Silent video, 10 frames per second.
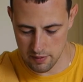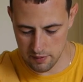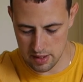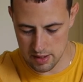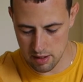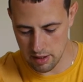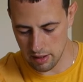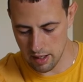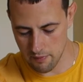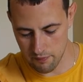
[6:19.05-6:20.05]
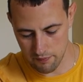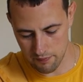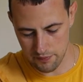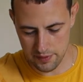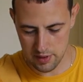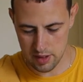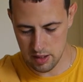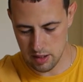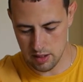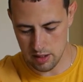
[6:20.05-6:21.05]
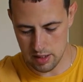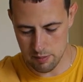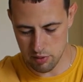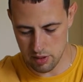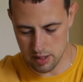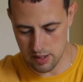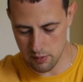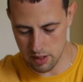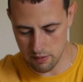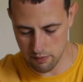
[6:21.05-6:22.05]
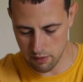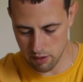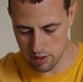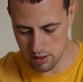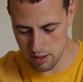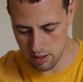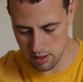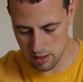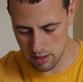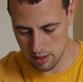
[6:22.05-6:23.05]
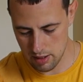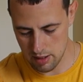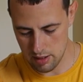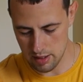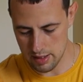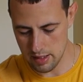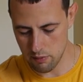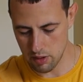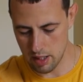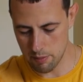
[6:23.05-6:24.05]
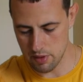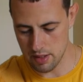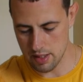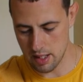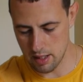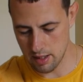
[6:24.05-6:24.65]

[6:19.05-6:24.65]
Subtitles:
Let's try it again. Let's put this one in first. Let's see what happens then.